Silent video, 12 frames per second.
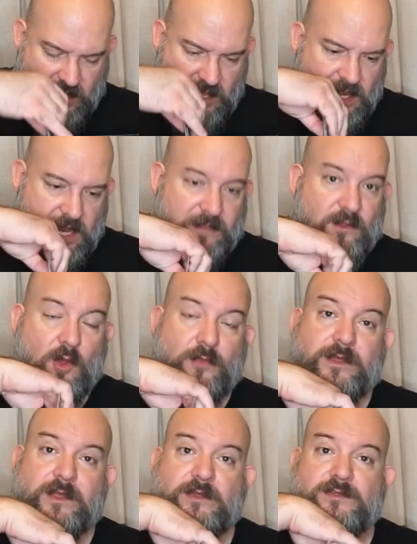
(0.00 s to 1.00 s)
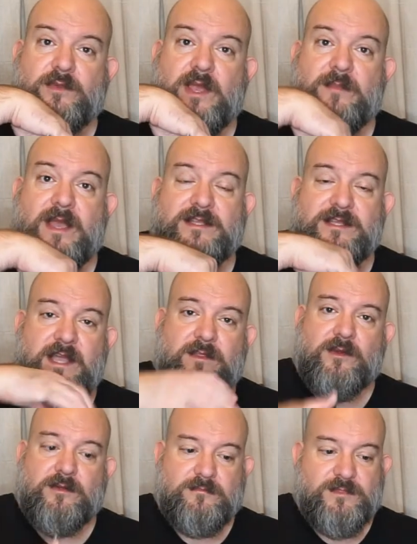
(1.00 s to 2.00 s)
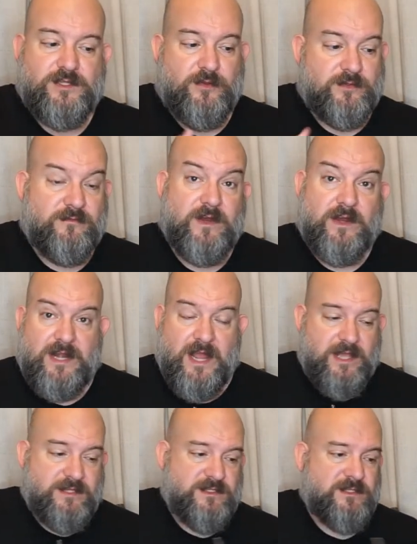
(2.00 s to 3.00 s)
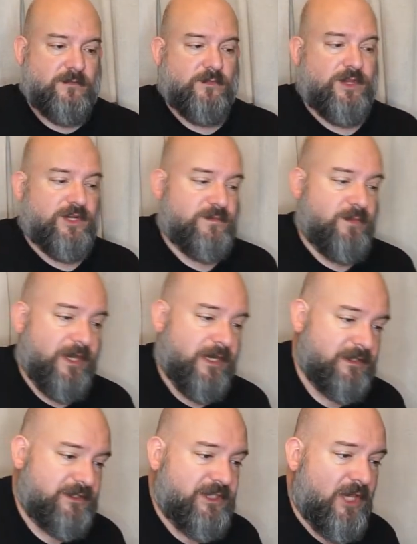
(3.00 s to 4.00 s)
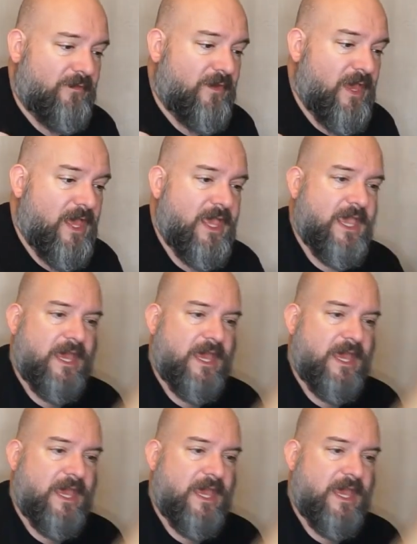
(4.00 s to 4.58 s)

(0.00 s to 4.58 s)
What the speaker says: and the whole thing goes right back together. So it's very nice. When you display it on a shelf, it